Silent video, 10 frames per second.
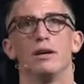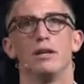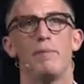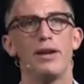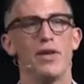
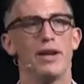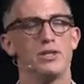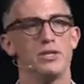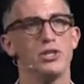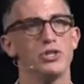to make that
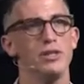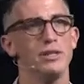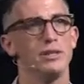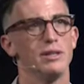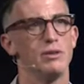decision,
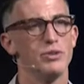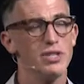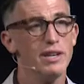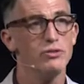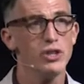to
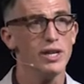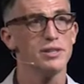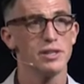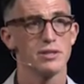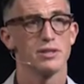receive
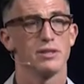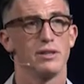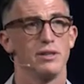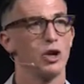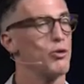Jesus,
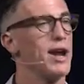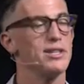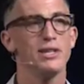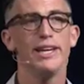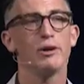the
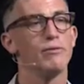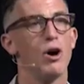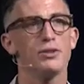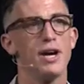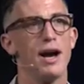greatest leader of
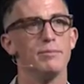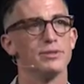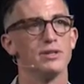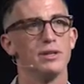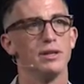all
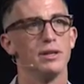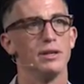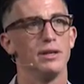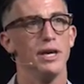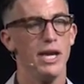times
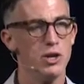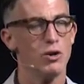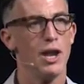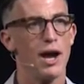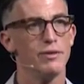in
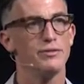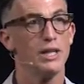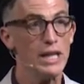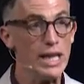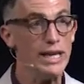your life, to
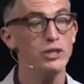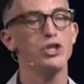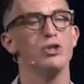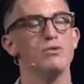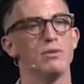lead
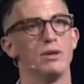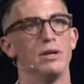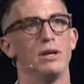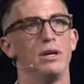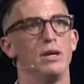you,
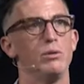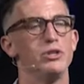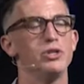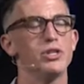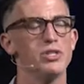
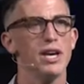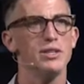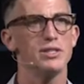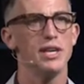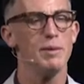would you just say
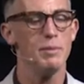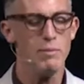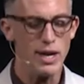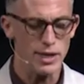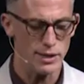this to Him and
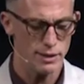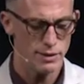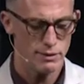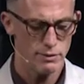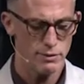mean it
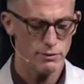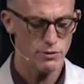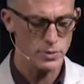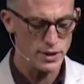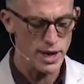
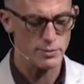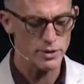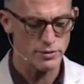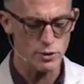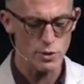from the
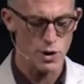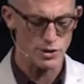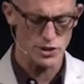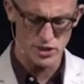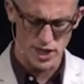depths of who you are?
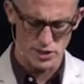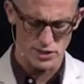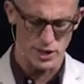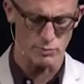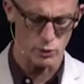Just say
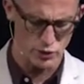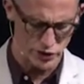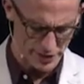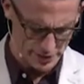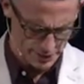this to Him. Lord
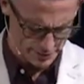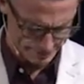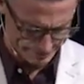Jesus,